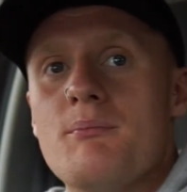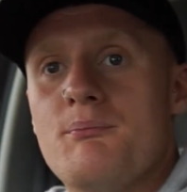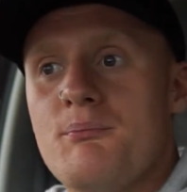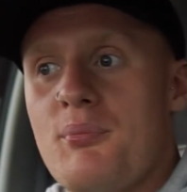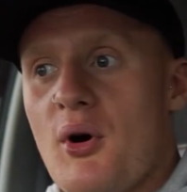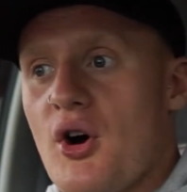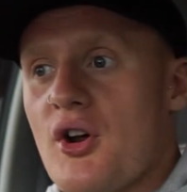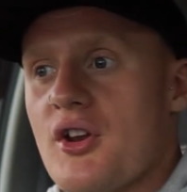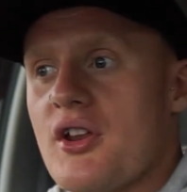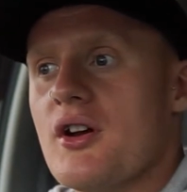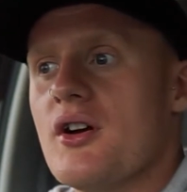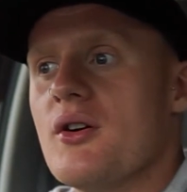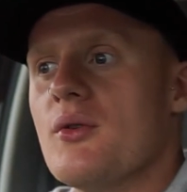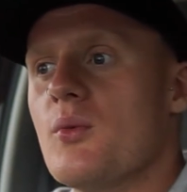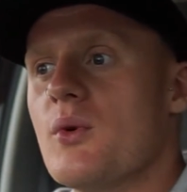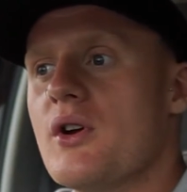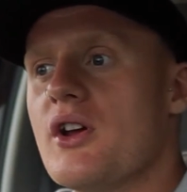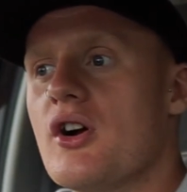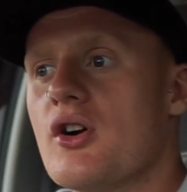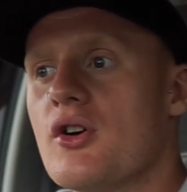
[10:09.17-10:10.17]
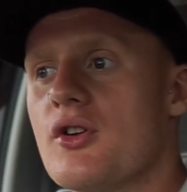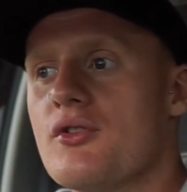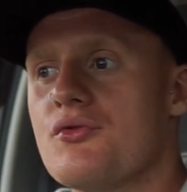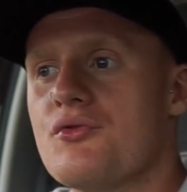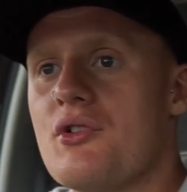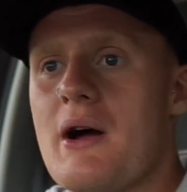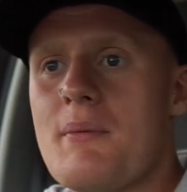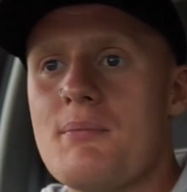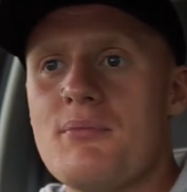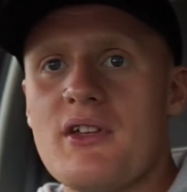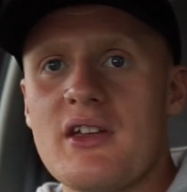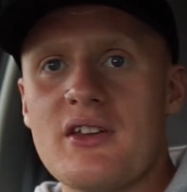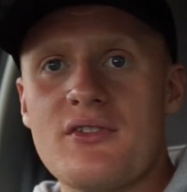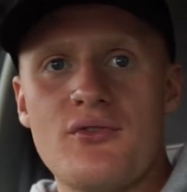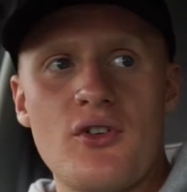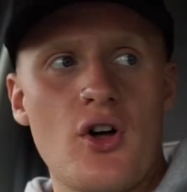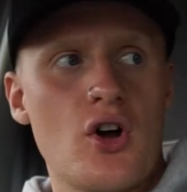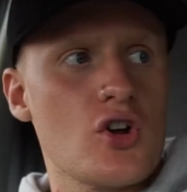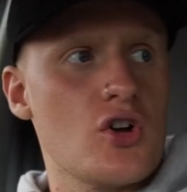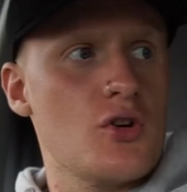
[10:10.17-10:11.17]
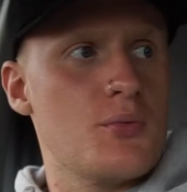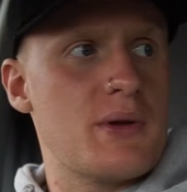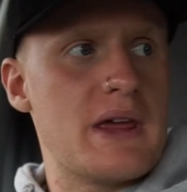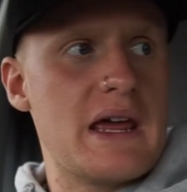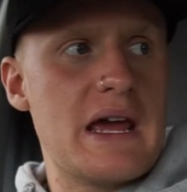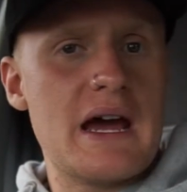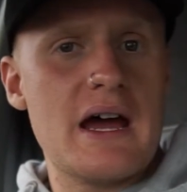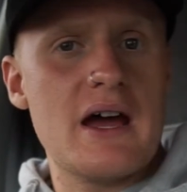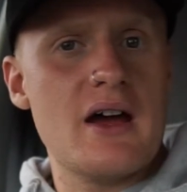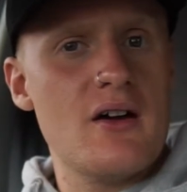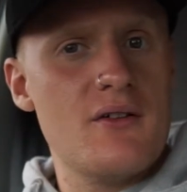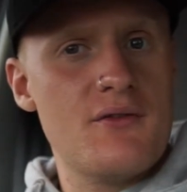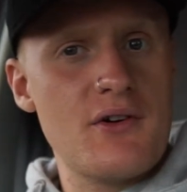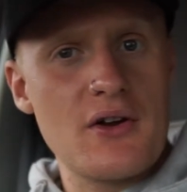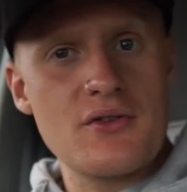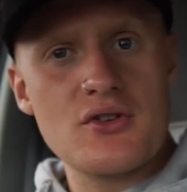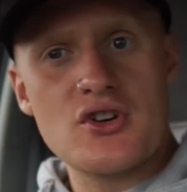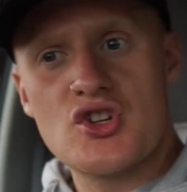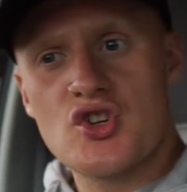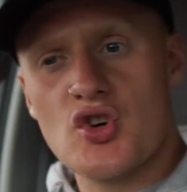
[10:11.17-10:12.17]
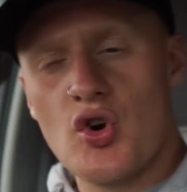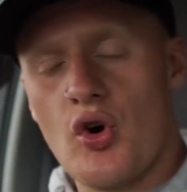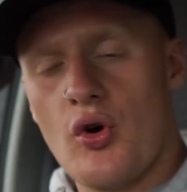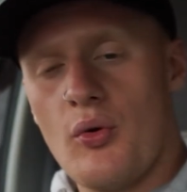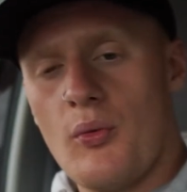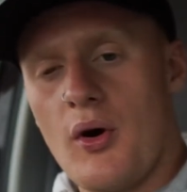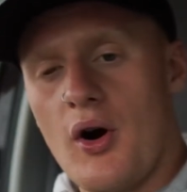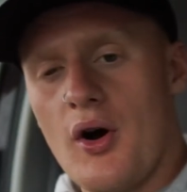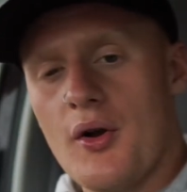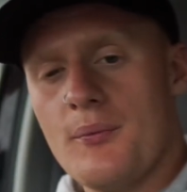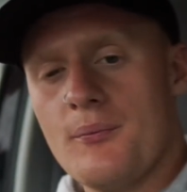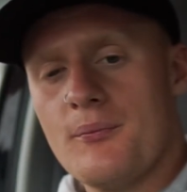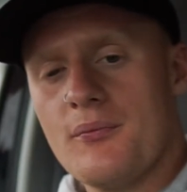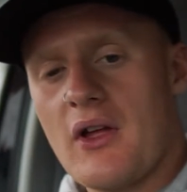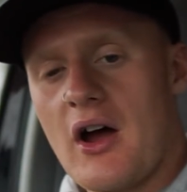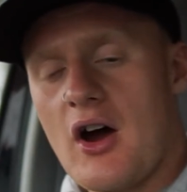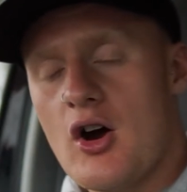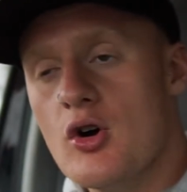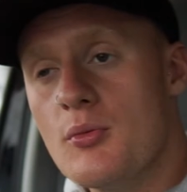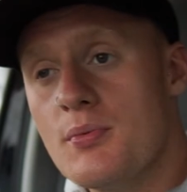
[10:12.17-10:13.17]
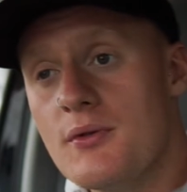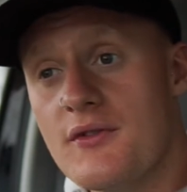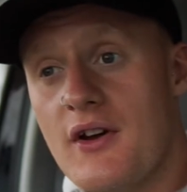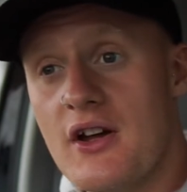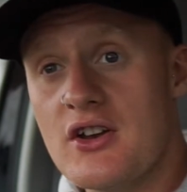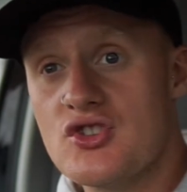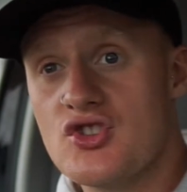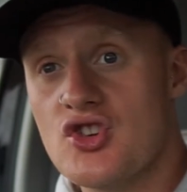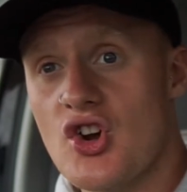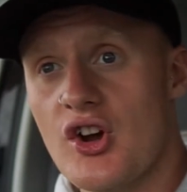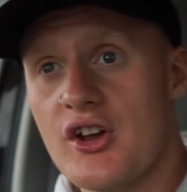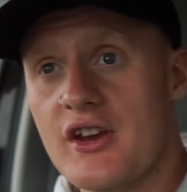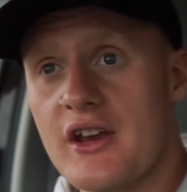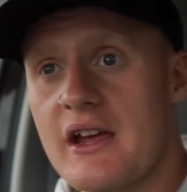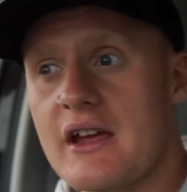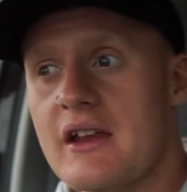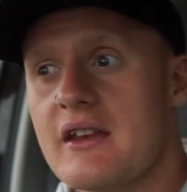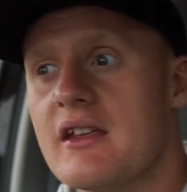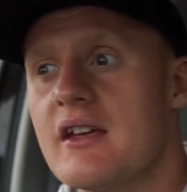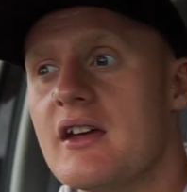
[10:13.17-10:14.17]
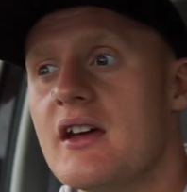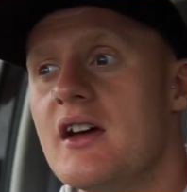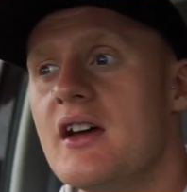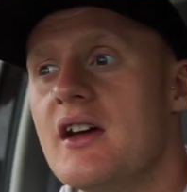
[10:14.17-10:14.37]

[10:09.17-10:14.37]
But we are going to wrap this vlog up here, a very short one. I hope you've enjoyed it.